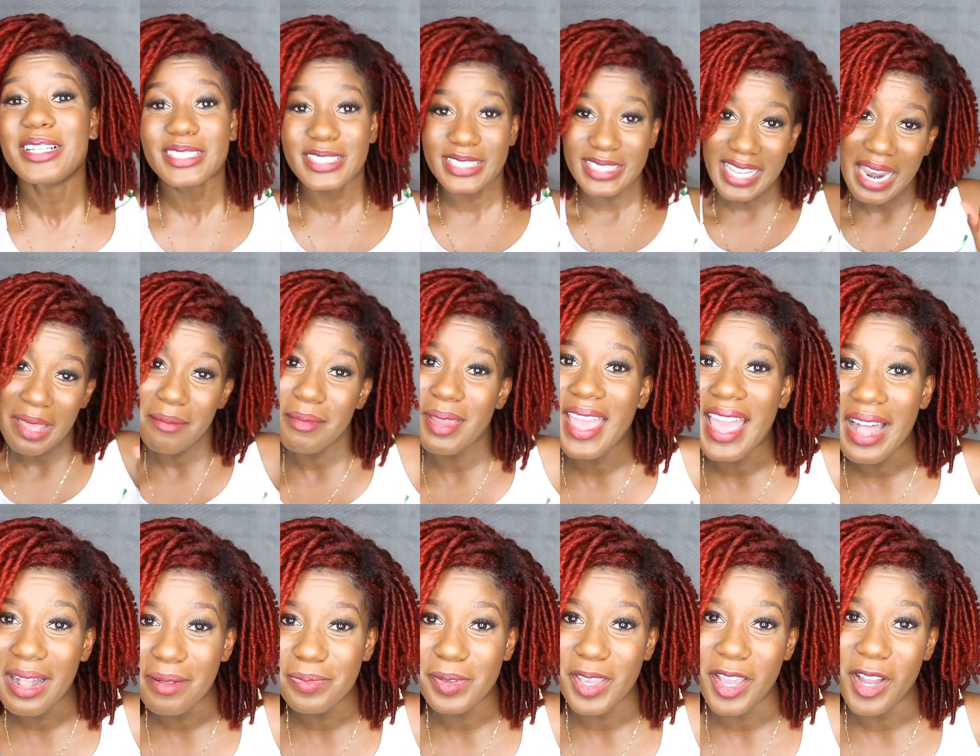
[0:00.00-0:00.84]
So let me
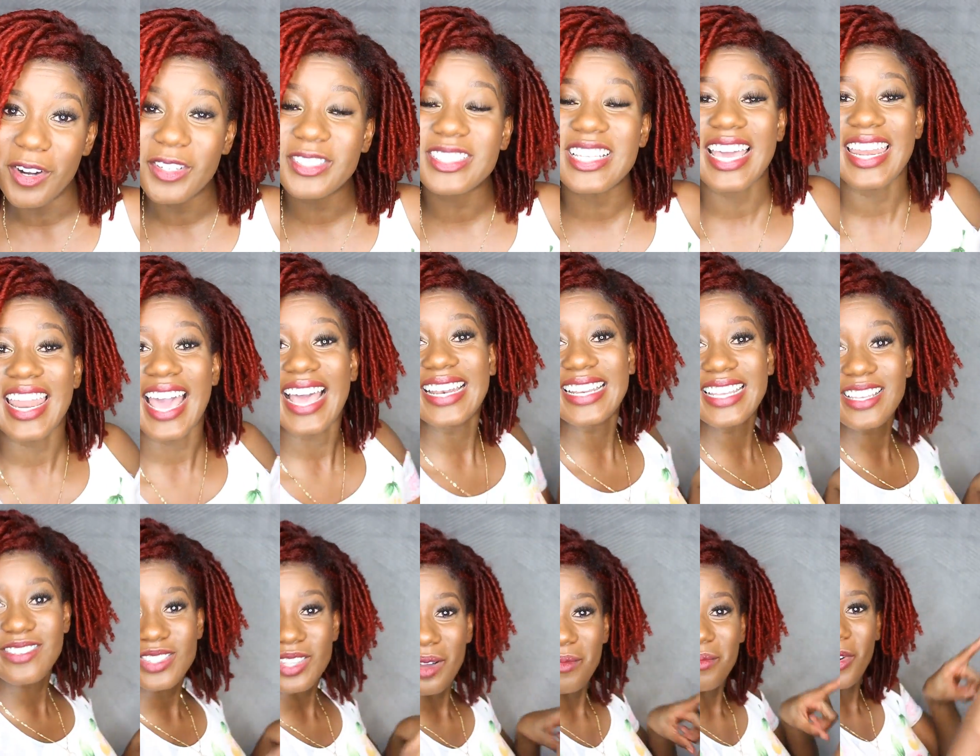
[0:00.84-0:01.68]
help you out, and I'll
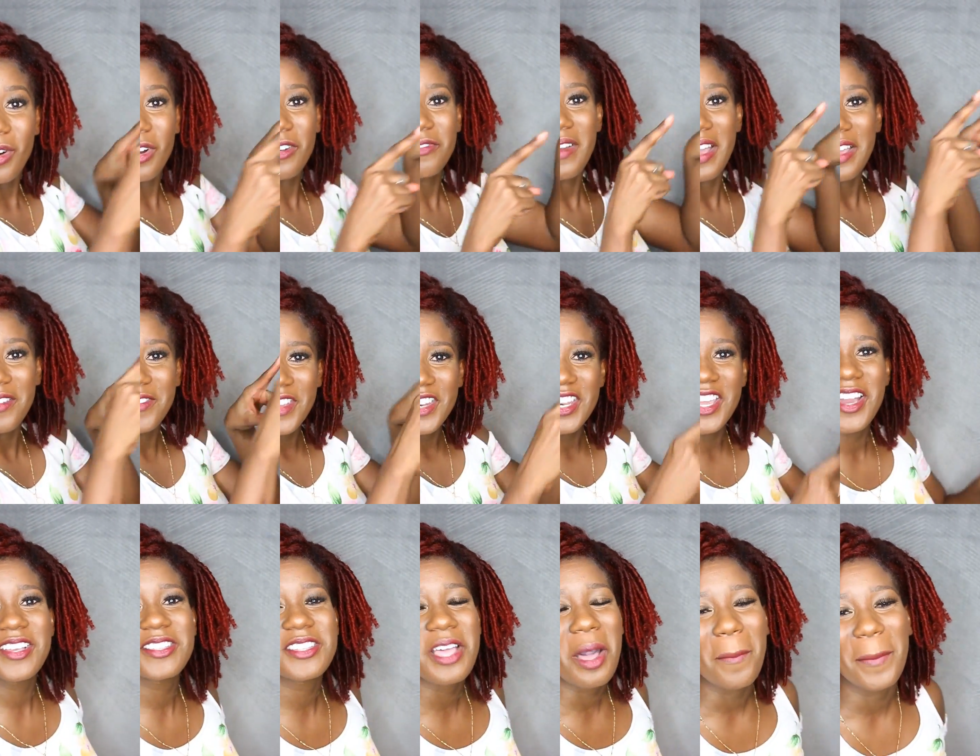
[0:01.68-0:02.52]
leave some more of my
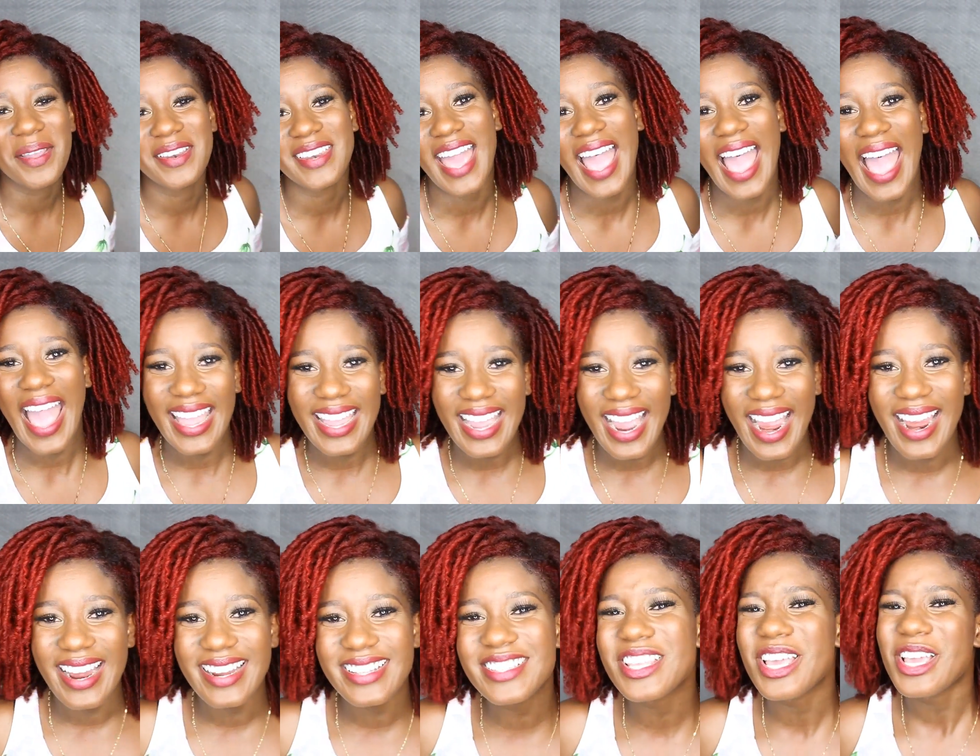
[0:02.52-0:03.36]
videos up in the
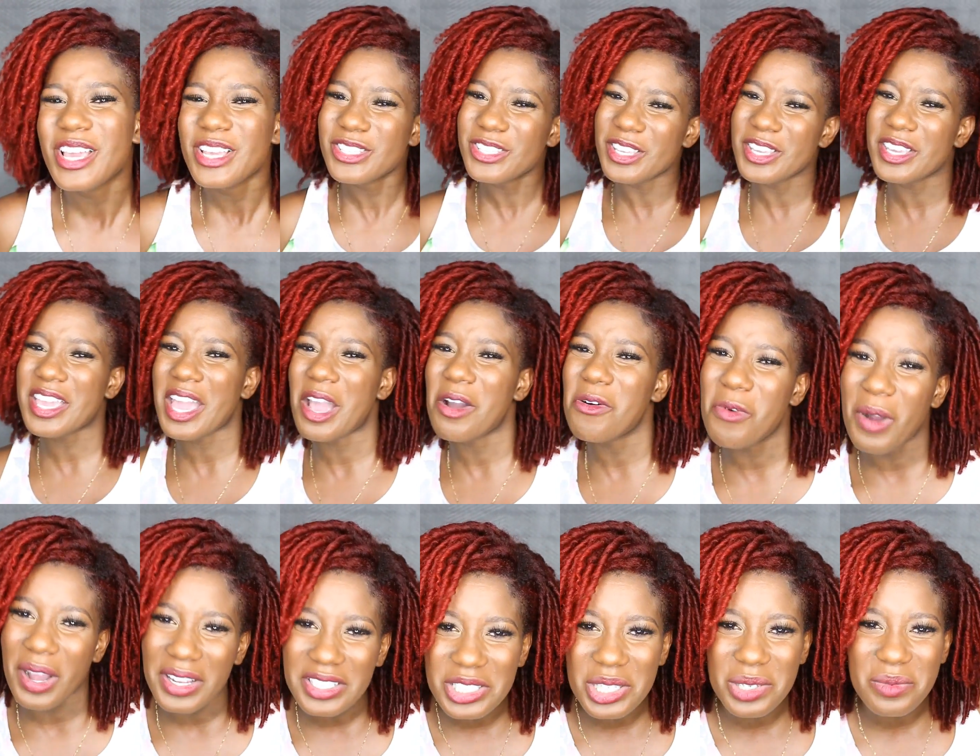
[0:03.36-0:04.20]
iCards so you
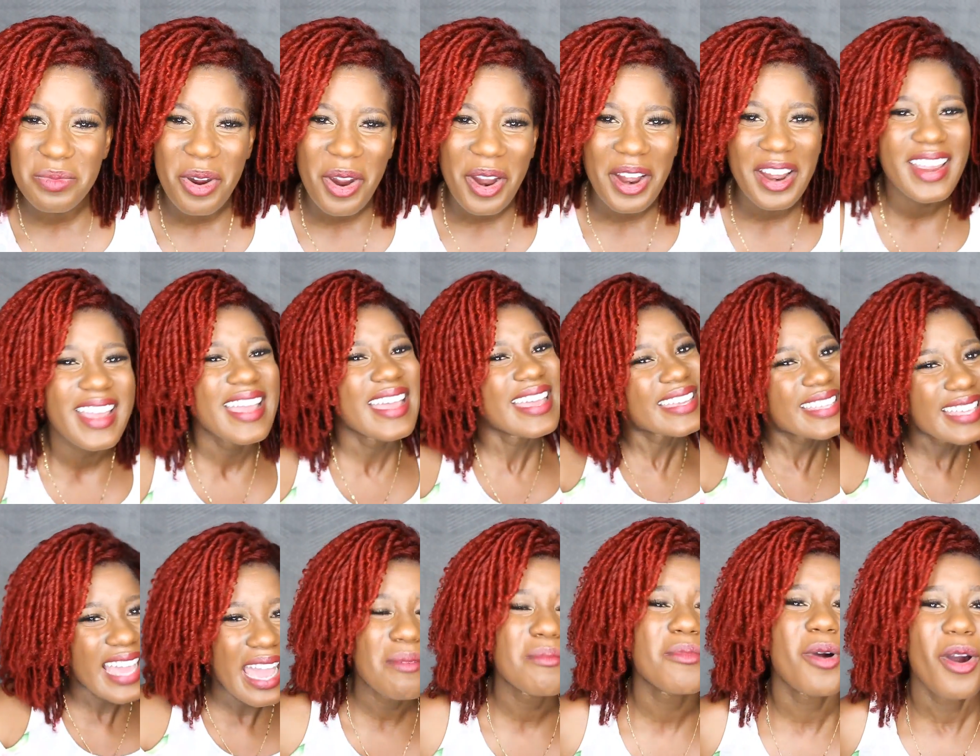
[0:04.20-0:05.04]
can watch more,
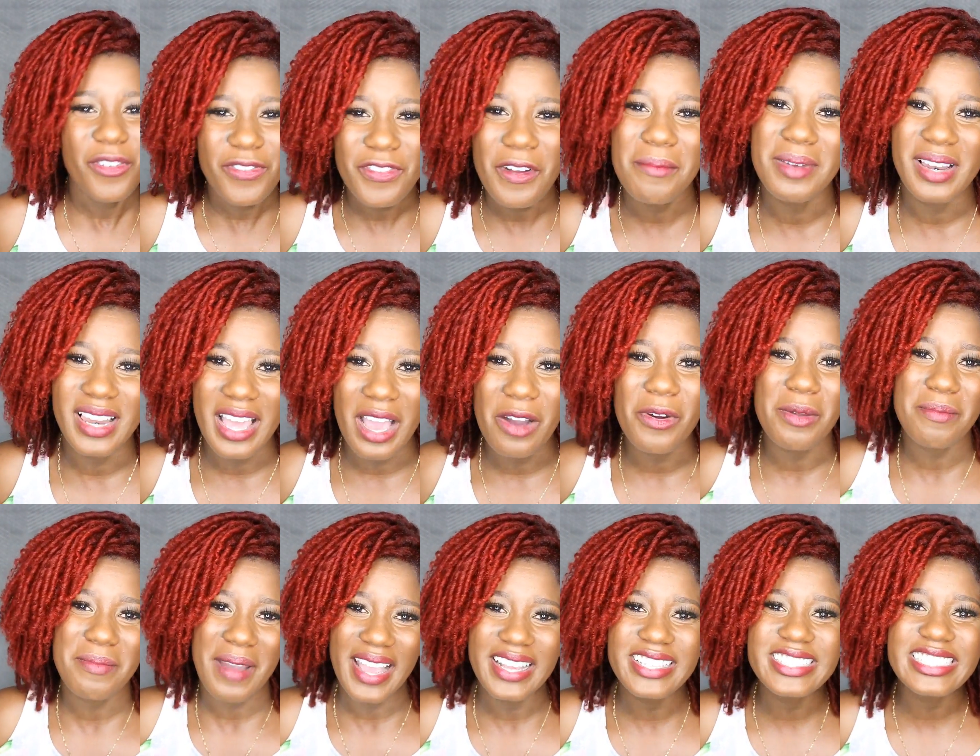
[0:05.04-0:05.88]
get more familiar
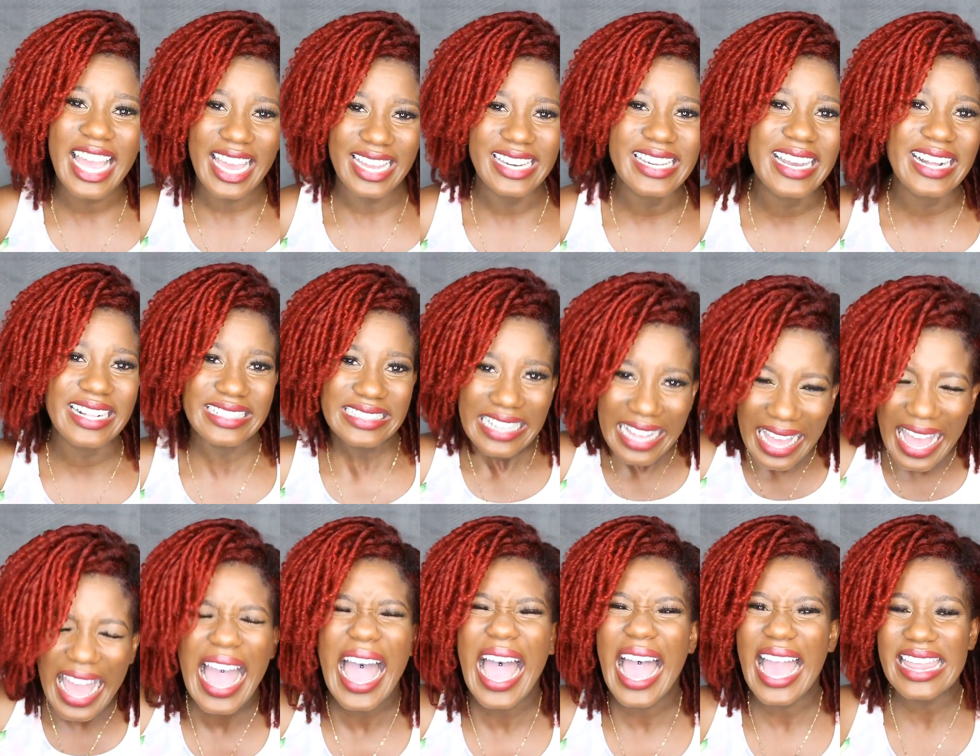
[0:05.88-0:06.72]
with my channel,
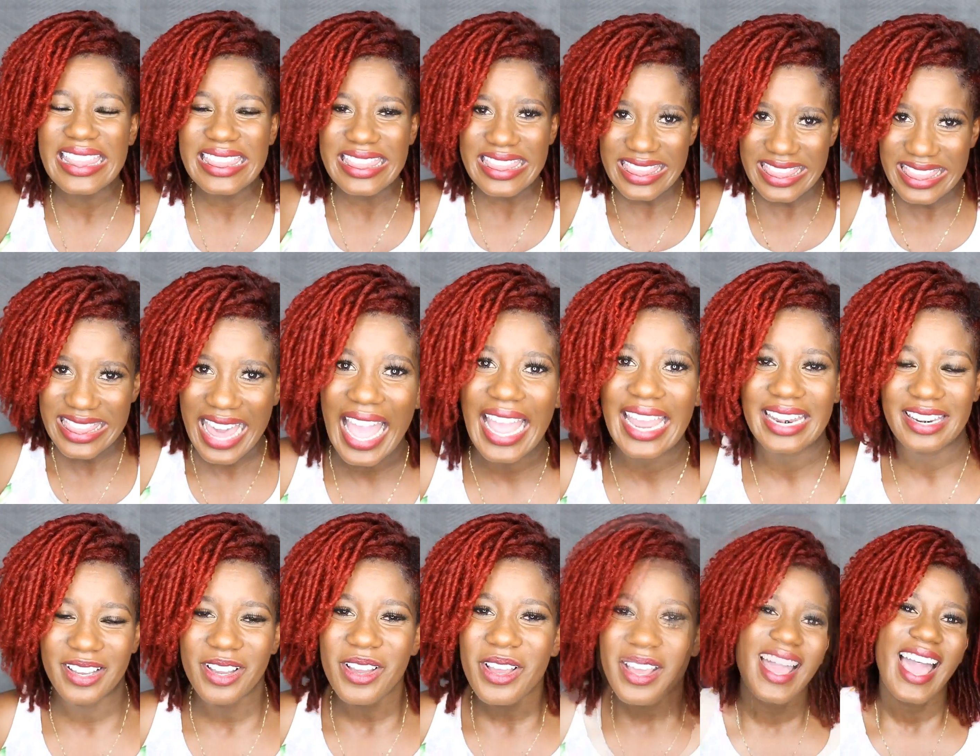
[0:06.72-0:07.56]
and
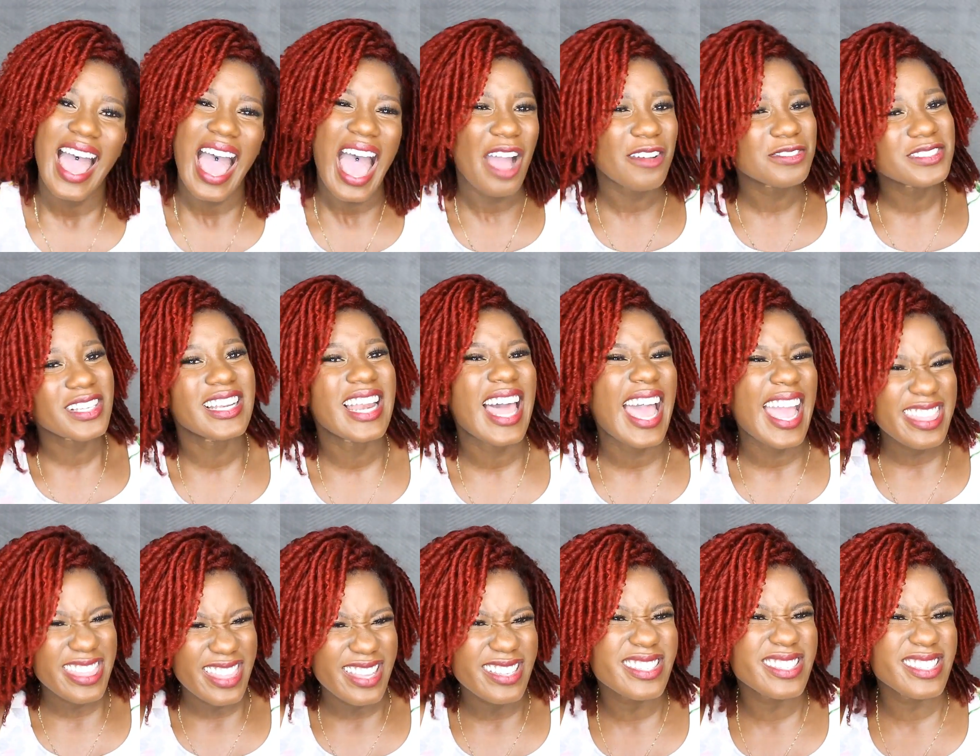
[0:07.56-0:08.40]
then after
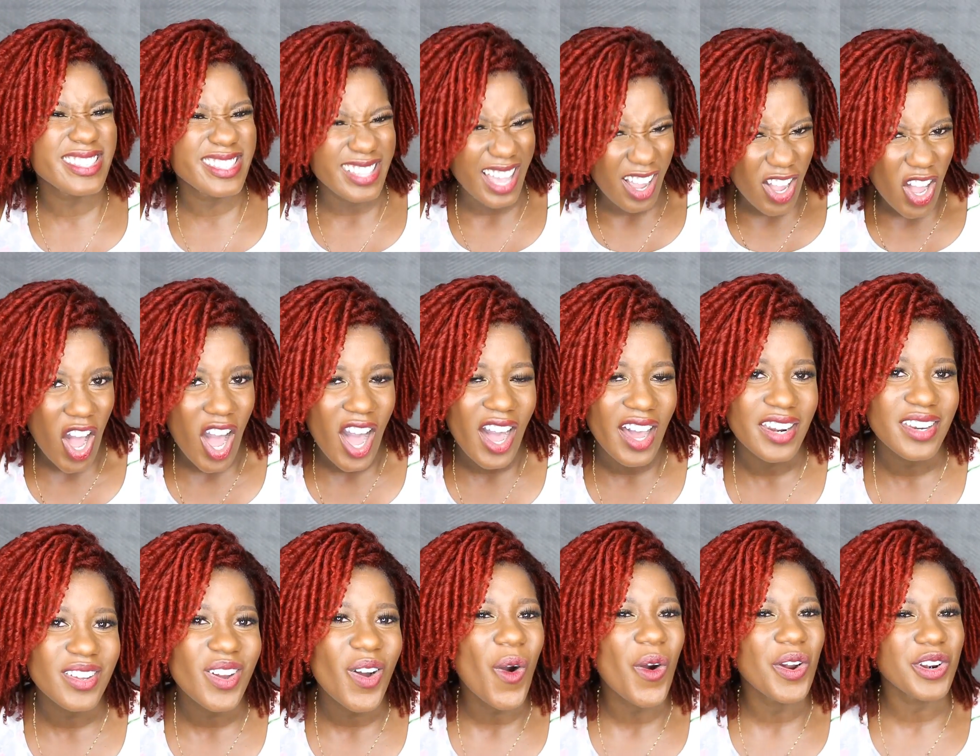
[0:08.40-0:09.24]
like the
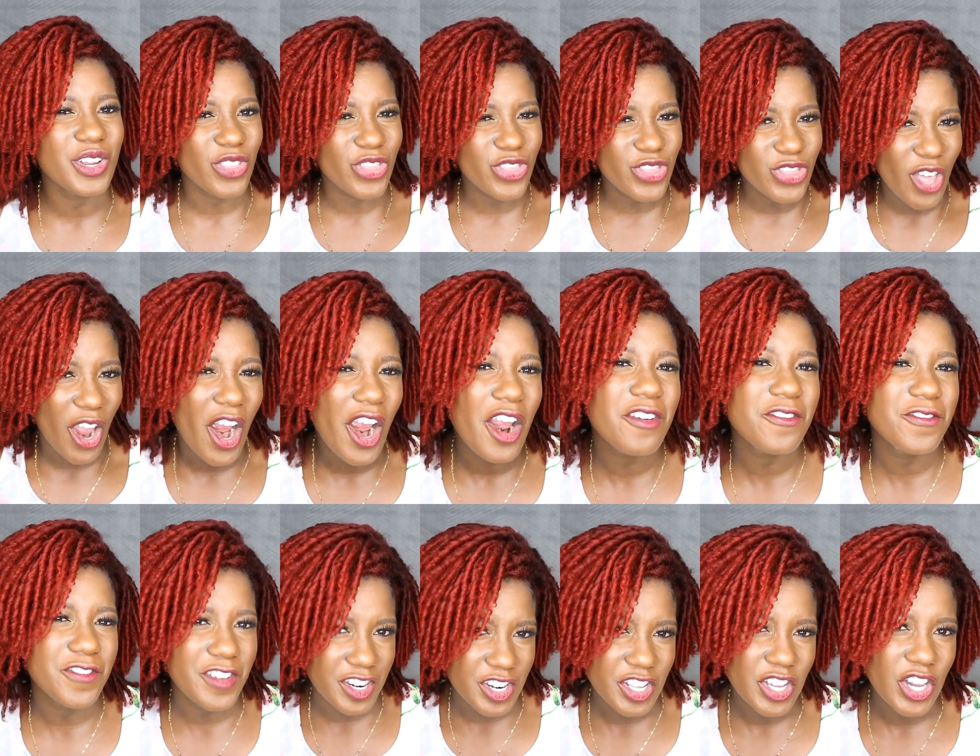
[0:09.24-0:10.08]
second or the
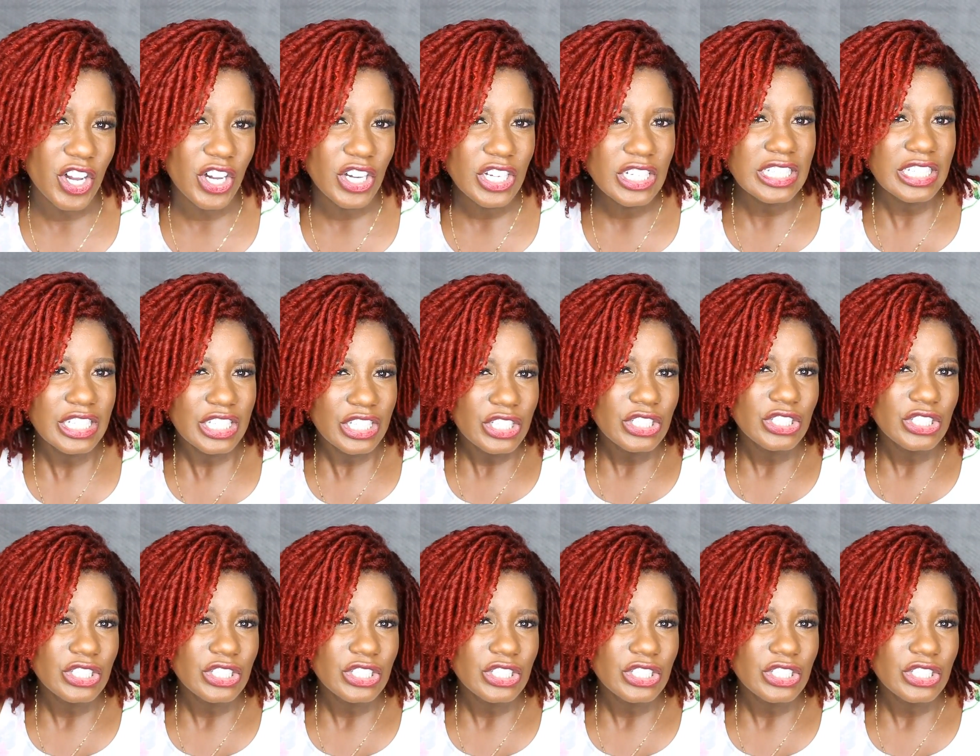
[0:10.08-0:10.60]
third video,